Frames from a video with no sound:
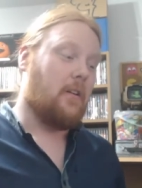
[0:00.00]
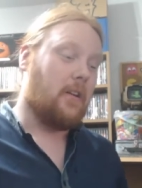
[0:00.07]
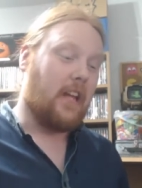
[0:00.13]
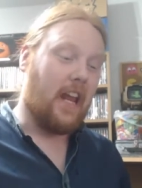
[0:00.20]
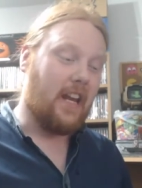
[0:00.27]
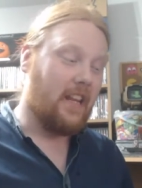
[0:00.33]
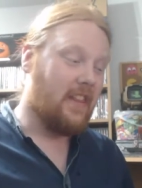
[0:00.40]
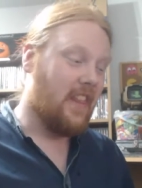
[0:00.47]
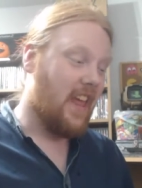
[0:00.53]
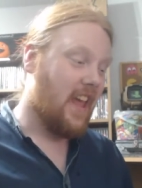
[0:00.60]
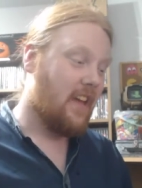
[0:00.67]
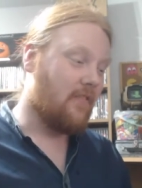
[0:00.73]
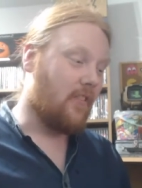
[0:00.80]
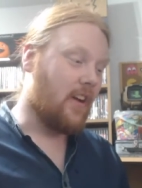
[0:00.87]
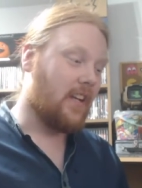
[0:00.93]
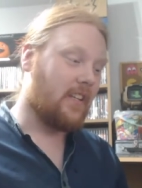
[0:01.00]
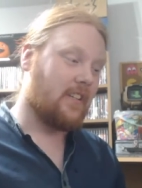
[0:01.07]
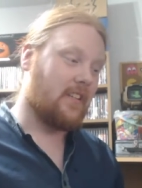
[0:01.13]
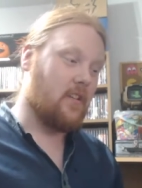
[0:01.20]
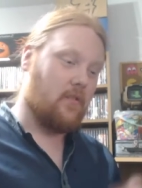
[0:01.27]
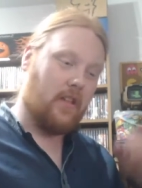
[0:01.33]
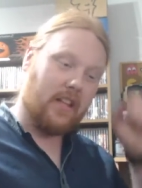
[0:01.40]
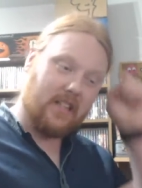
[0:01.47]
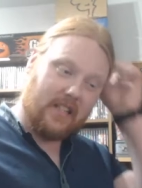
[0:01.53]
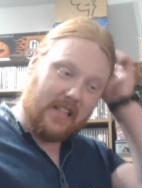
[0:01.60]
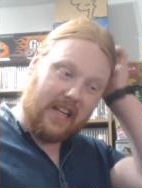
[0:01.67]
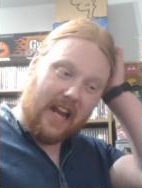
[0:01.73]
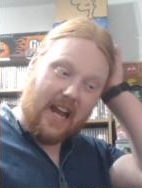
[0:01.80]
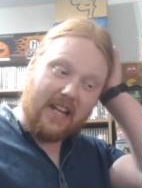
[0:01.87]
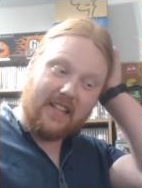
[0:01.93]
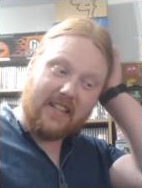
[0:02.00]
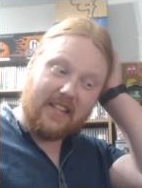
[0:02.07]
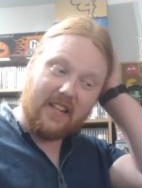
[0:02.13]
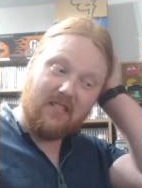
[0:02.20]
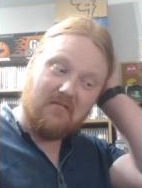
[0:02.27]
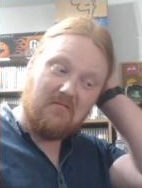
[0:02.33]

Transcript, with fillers: get in there, right? So let's get